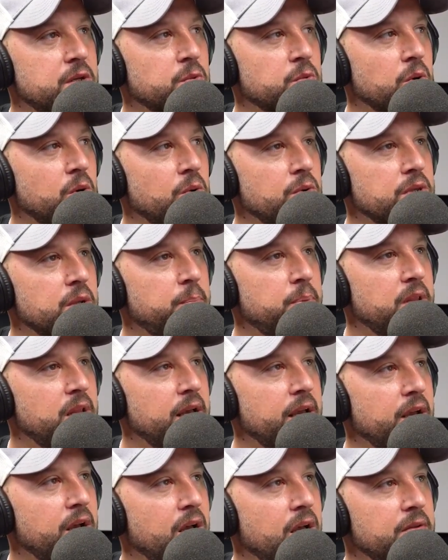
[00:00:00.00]
to roll in the
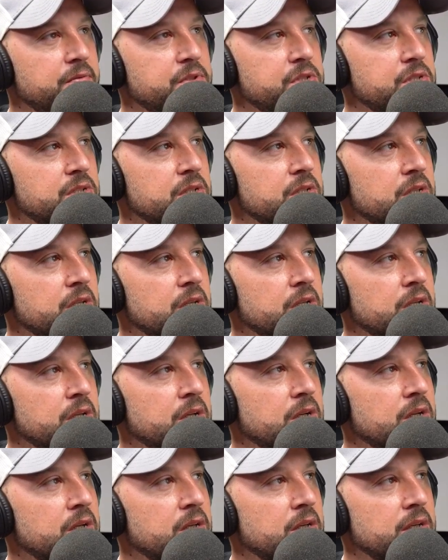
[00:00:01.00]
playoffs.
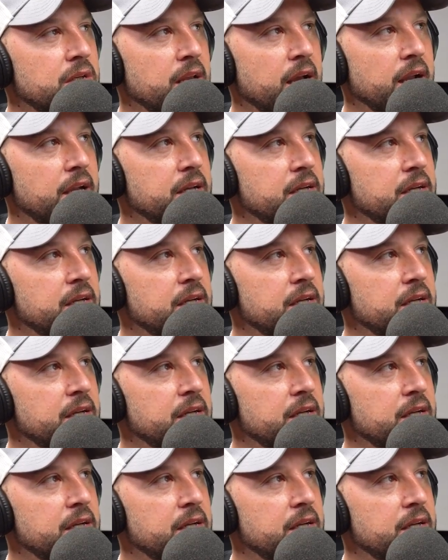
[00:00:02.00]
Not